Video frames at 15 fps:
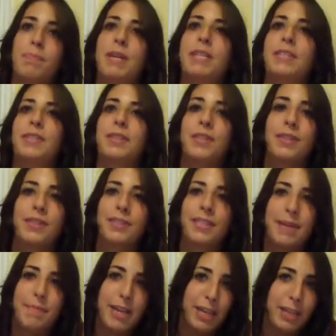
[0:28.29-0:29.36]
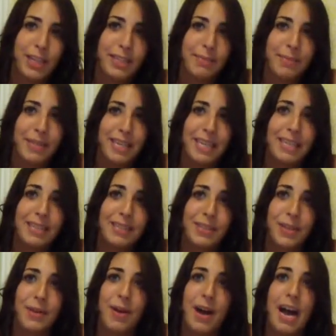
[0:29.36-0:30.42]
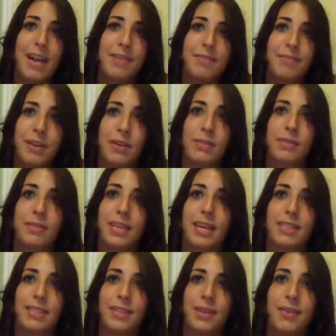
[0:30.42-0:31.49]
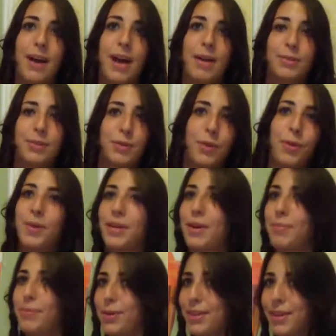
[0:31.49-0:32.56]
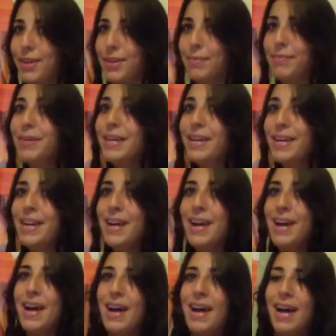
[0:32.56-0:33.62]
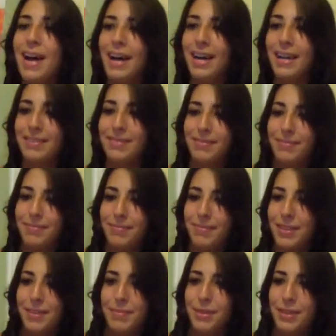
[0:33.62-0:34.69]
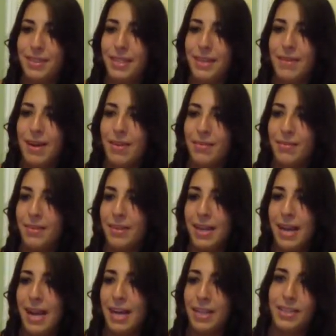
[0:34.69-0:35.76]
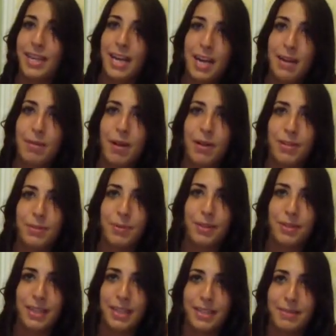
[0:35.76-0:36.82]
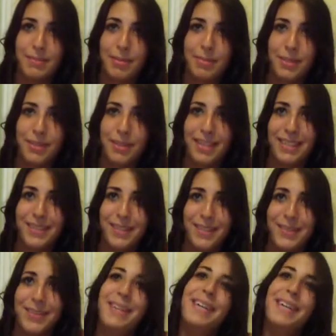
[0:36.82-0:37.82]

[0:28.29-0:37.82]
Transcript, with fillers: basically the same age as me, so I felt as though I was growing up with them. Uh, when the books came out, actually Harry Potter's birthday is my birthday too.